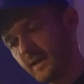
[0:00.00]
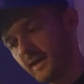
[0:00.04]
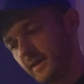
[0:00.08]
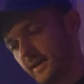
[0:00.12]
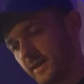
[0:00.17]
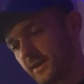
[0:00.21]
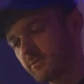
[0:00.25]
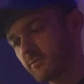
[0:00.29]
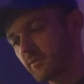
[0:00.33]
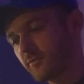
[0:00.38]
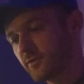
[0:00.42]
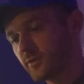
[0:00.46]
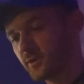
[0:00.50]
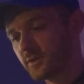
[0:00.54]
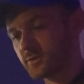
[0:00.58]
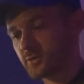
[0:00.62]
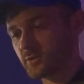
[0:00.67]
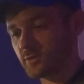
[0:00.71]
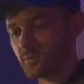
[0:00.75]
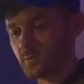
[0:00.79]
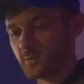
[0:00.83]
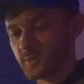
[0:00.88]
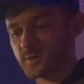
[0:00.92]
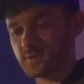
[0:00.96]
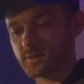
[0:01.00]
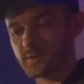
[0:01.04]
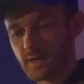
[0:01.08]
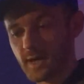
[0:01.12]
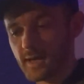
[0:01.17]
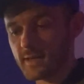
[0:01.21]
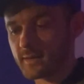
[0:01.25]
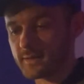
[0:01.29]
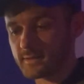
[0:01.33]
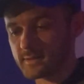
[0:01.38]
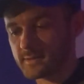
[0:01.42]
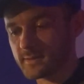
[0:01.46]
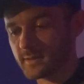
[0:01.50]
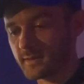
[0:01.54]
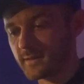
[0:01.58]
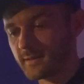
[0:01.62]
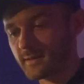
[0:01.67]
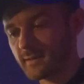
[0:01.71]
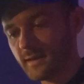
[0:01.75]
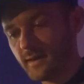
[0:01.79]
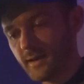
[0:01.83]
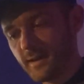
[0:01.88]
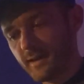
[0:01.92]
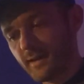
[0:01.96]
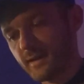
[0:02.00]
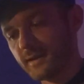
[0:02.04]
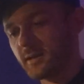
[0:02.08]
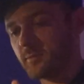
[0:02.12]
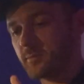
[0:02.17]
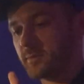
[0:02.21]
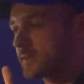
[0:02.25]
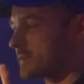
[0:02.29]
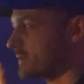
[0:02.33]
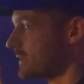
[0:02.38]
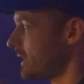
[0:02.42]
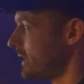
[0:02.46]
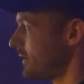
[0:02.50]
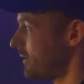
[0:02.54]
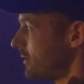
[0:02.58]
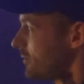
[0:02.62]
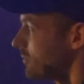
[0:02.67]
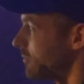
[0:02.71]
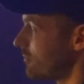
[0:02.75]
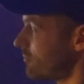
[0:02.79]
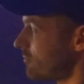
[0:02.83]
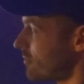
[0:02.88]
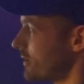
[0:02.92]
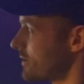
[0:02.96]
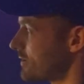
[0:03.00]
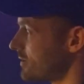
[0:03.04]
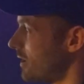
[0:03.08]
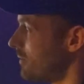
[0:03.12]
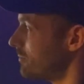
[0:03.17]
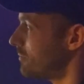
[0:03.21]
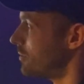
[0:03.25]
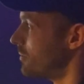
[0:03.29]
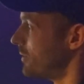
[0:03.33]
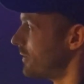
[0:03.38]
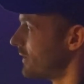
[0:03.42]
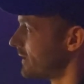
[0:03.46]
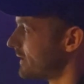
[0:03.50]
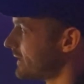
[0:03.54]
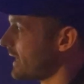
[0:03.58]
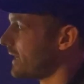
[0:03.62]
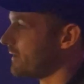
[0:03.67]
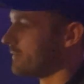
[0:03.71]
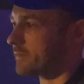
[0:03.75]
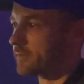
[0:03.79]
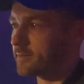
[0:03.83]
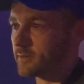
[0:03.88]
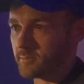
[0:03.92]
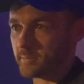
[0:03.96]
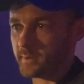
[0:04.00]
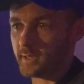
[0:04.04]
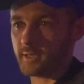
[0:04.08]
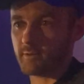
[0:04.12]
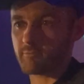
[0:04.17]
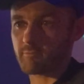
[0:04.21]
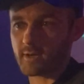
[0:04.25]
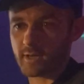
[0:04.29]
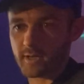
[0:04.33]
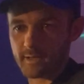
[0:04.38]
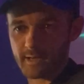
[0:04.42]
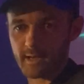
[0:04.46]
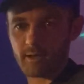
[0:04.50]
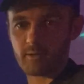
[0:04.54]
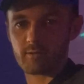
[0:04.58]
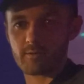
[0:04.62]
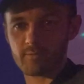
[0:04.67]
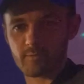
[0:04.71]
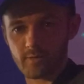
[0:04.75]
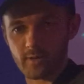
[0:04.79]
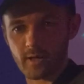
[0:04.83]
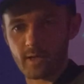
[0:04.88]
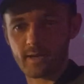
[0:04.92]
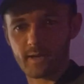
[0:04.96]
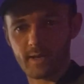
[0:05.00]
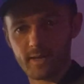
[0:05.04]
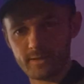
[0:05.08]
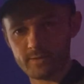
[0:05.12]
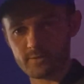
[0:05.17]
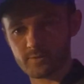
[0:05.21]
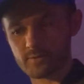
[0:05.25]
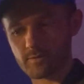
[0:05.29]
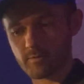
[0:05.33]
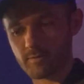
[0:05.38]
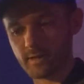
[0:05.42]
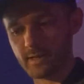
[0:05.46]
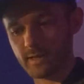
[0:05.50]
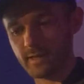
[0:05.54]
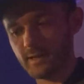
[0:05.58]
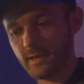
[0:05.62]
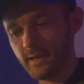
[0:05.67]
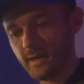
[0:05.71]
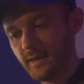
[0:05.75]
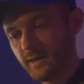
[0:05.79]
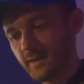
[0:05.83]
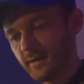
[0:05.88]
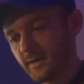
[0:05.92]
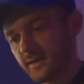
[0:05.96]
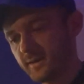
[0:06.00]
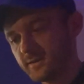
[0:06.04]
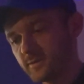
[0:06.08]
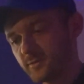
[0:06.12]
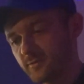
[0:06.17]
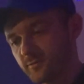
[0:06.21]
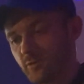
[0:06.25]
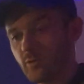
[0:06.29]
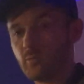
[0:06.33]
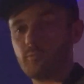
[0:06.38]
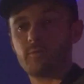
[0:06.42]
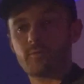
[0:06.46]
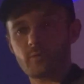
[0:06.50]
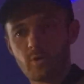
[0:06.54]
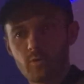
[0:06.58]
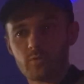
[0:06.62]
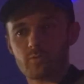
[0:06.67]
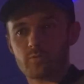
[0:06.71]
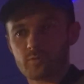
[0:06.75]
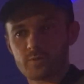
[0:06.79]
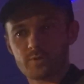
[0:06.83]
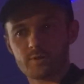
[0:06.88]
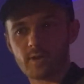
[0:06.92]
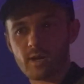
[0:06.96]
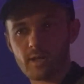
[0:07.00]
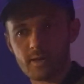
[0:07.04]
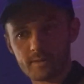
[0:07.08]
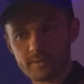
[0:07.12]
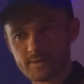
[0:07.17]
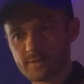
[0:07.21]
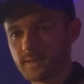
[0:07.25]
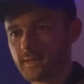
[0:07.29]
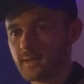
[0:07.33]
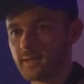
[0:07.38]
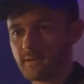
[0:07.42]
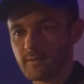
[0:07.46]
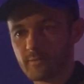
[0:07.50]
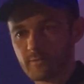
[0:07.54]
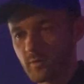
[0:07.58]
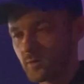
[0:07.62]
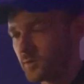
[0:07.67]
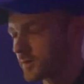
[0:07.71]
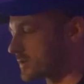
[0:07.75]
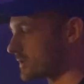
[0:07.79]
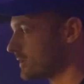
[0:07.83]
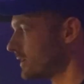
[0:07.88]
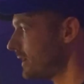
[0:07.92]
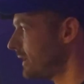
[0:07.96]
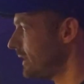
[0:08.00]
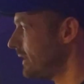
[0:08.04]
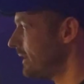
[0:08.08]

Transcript: is referred to as silencing. And I would say that, for example, with the canther being written out of that history is a form of cultural silencing. And of course,